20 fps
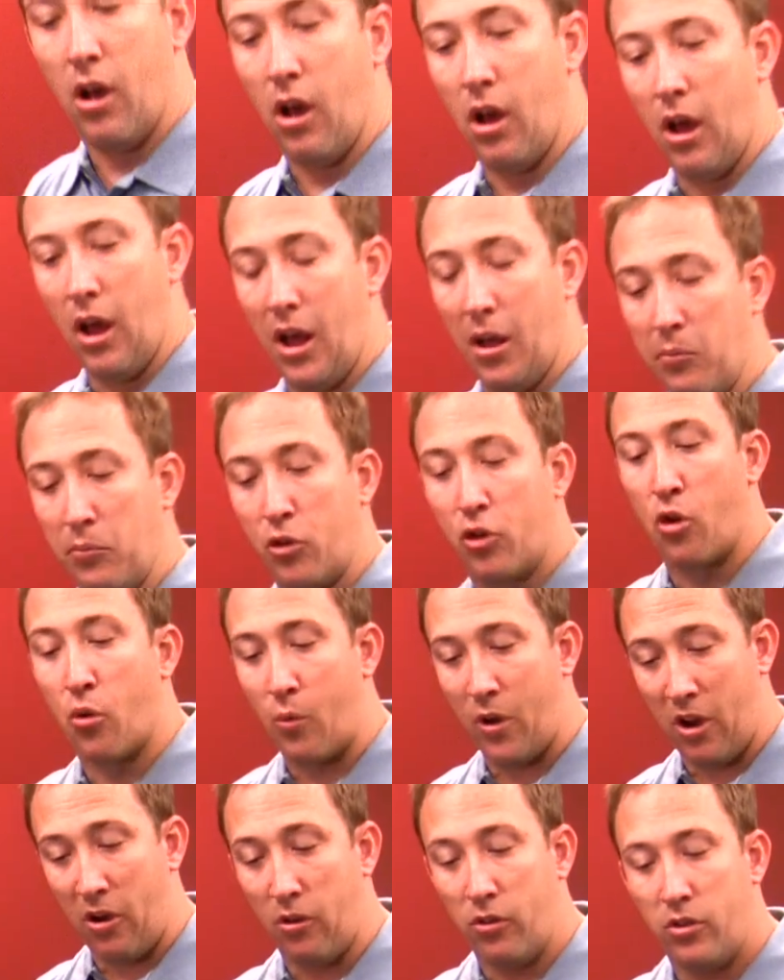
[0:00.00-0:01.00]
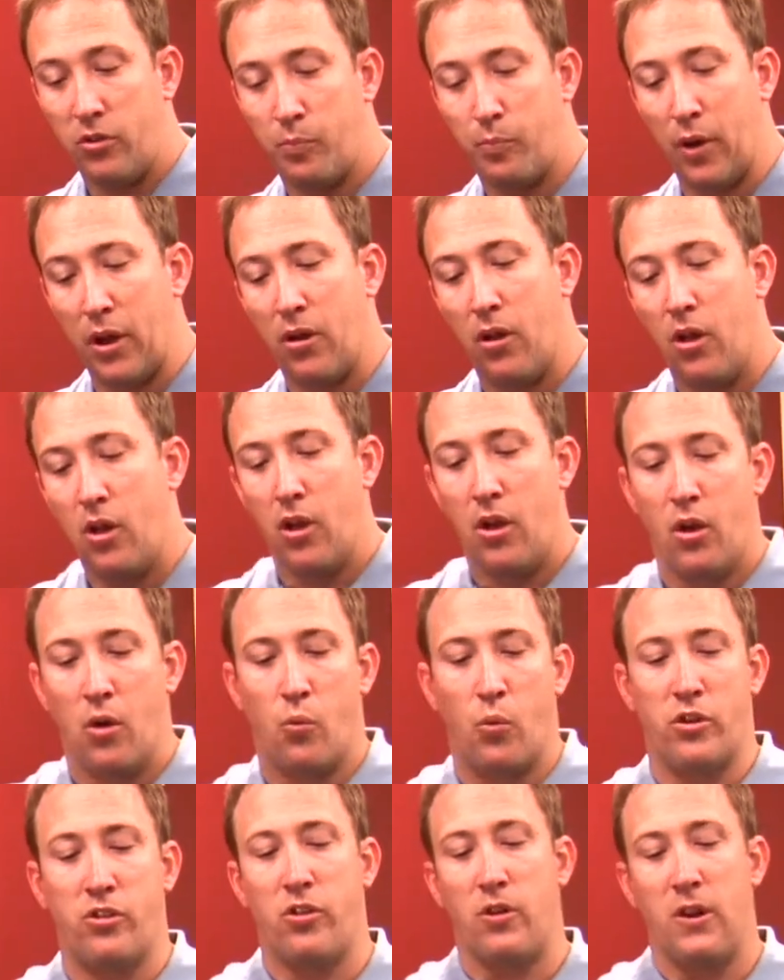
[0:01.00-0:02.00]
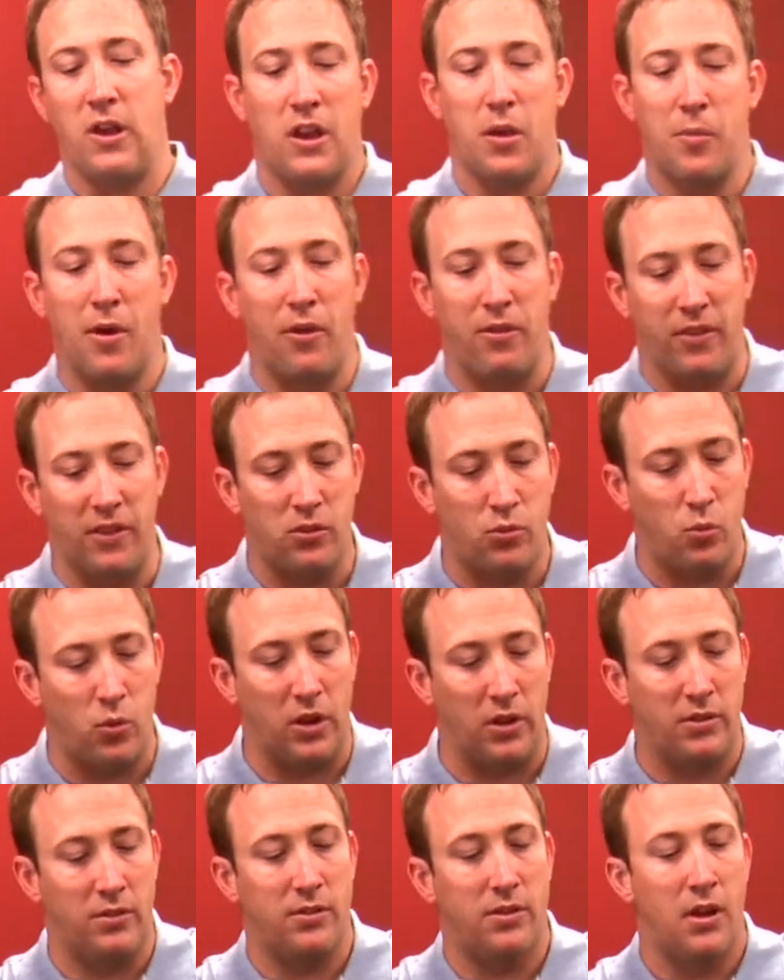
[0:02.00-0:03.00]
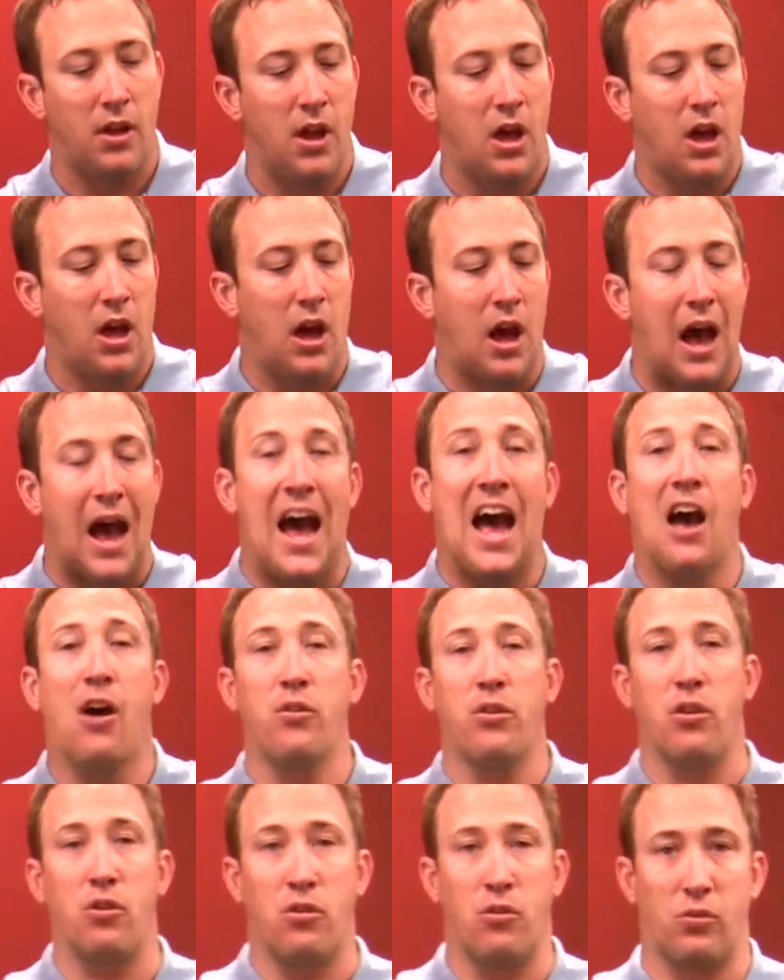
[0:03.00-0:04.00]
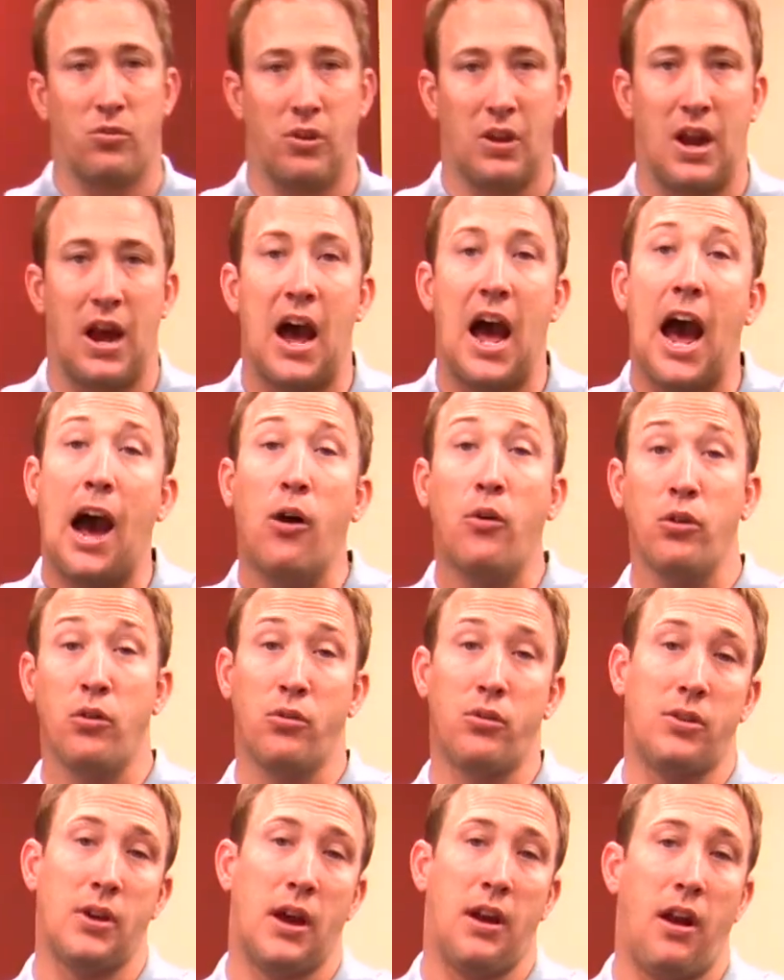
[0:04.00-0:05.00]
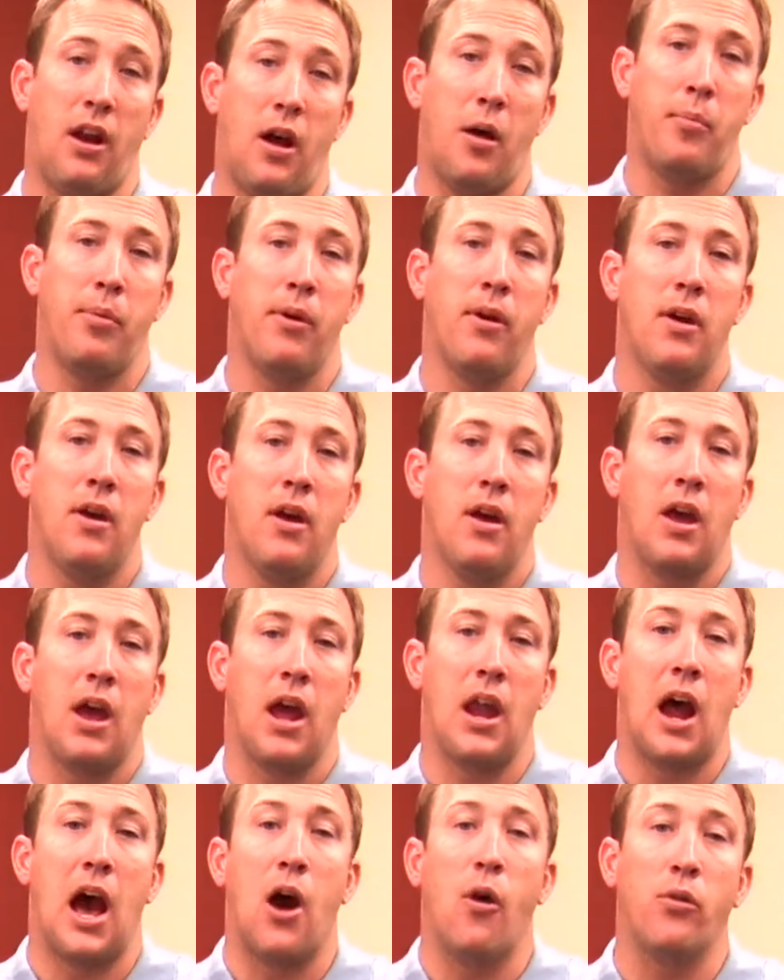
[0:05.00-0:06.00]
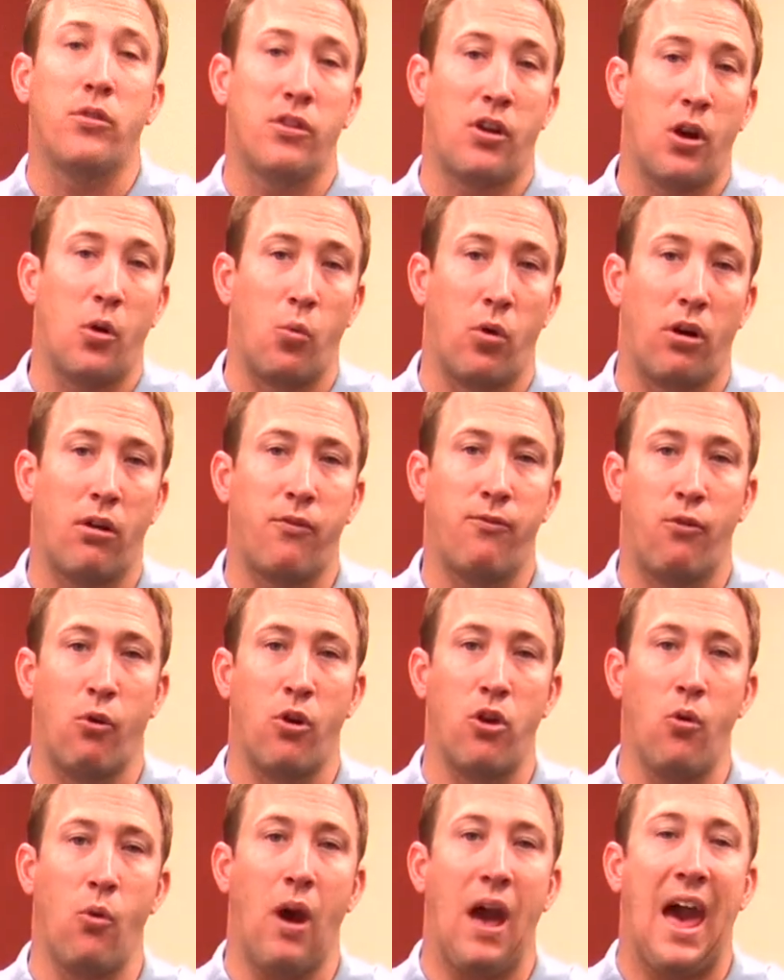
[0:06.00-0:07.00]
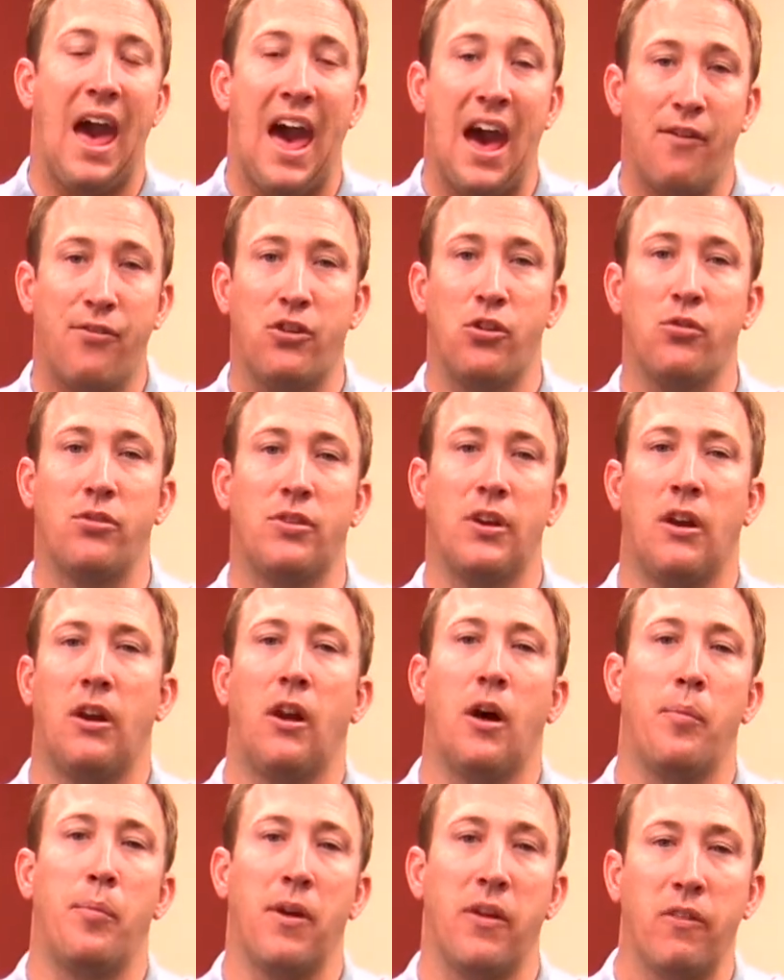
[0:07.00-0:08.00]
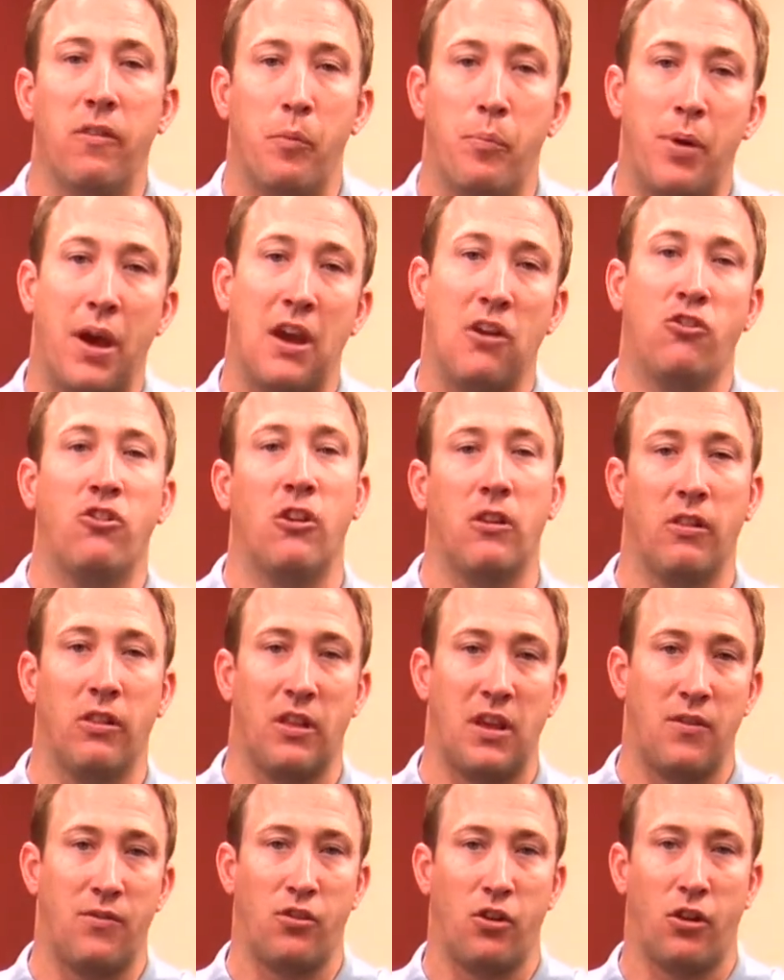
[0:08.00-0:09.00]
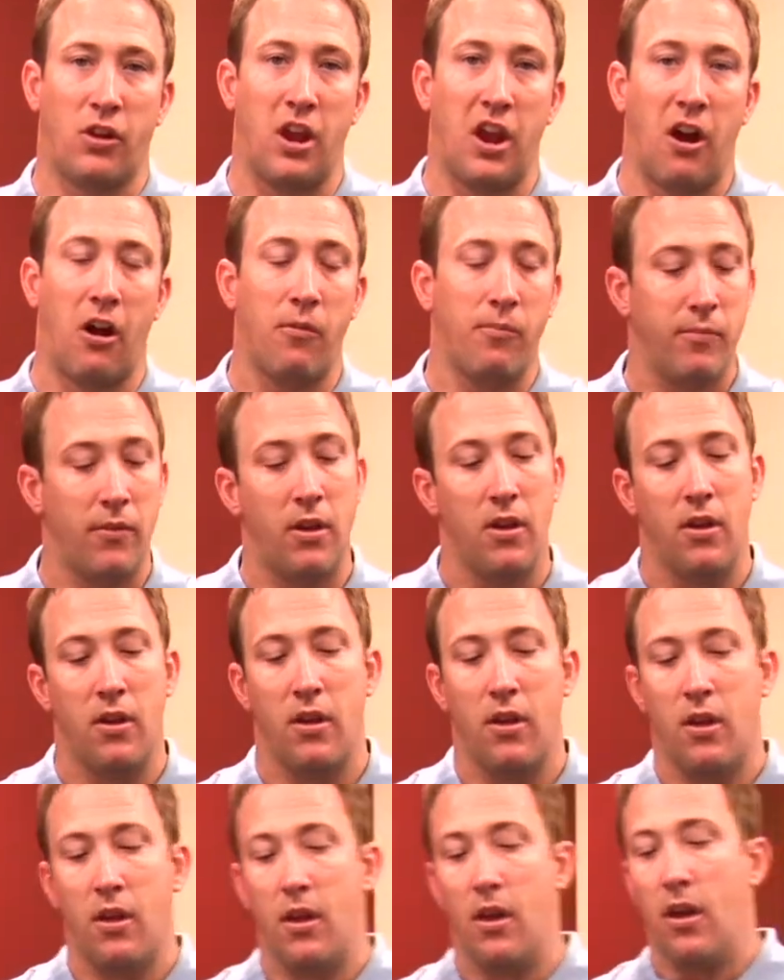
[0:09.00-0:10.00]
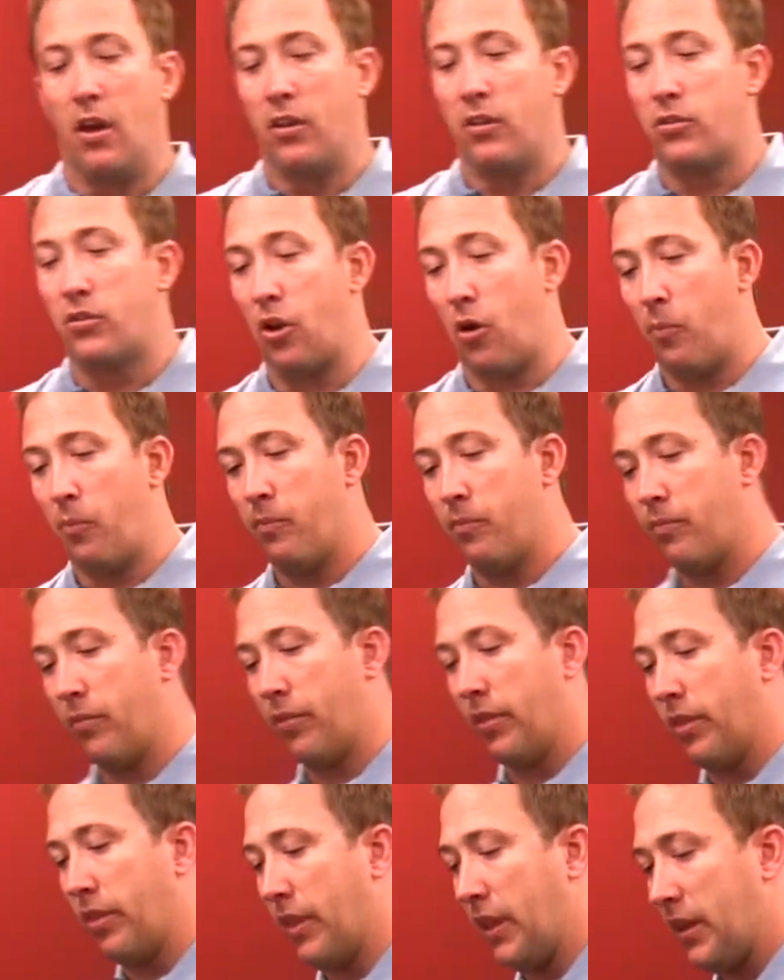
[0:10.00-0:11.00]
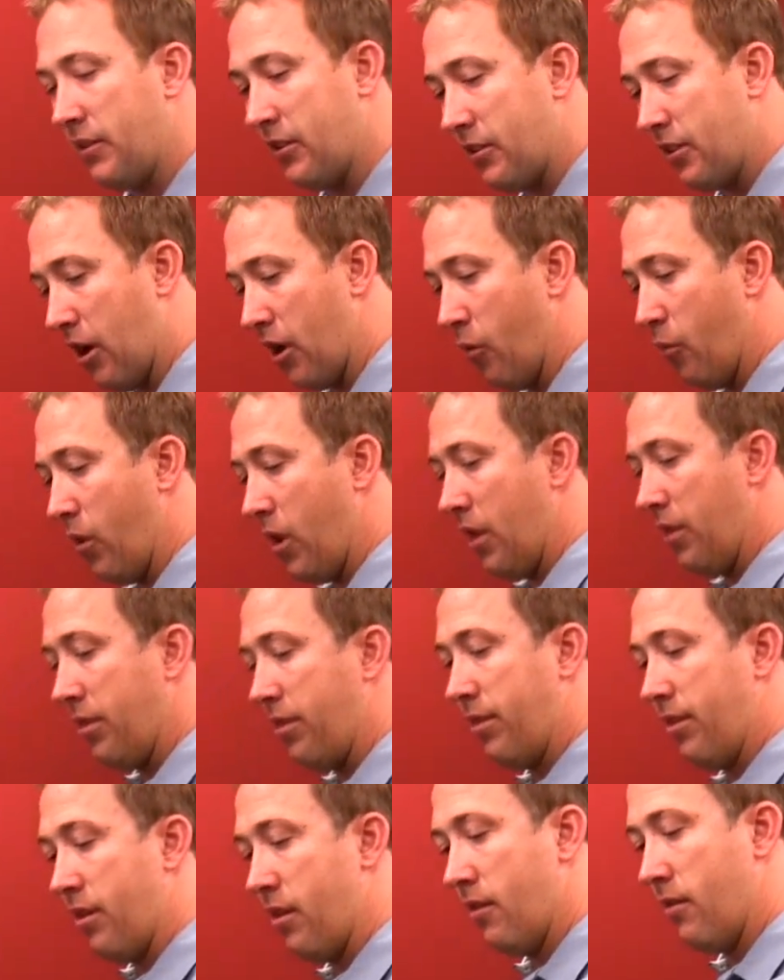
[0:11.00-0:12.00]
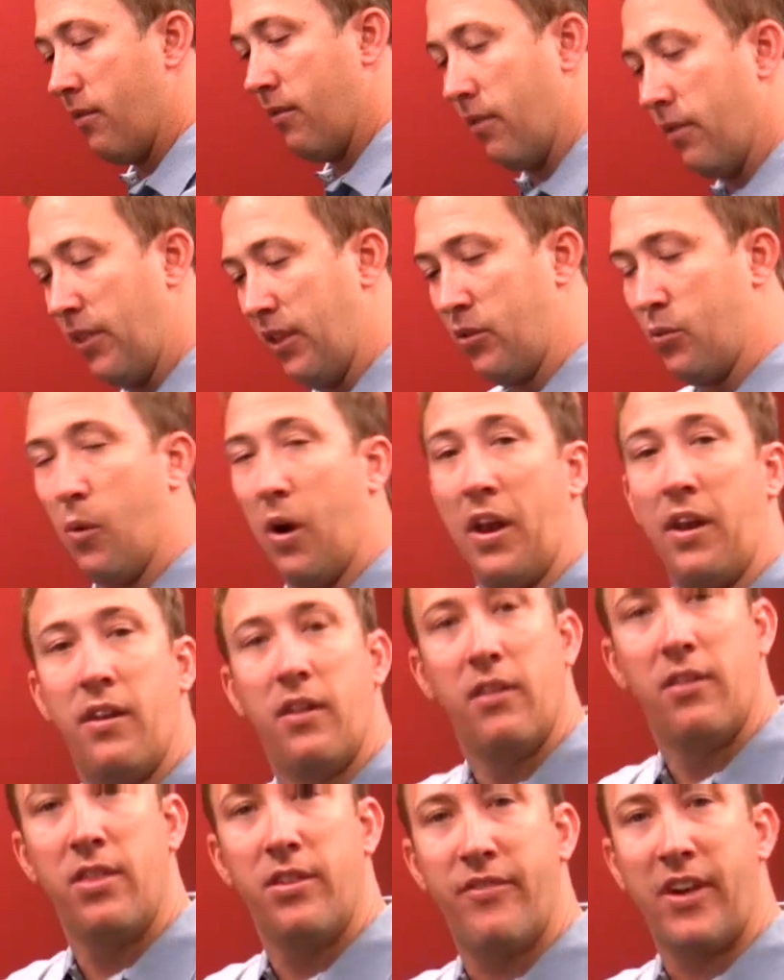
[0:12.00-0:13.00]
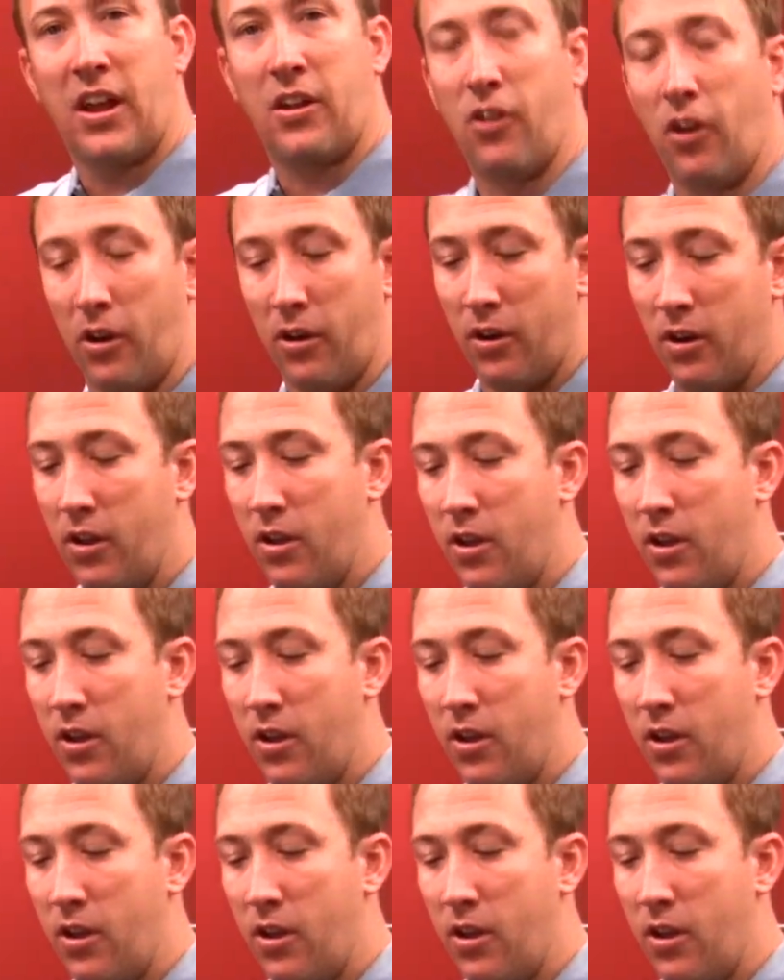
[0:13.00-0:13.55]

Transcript: um, careers, but what's unique about this one is how you use it, how you set it up, and how it's going to work for you after you set it up and the patient leaves your care. So let's start with this one, the Vector.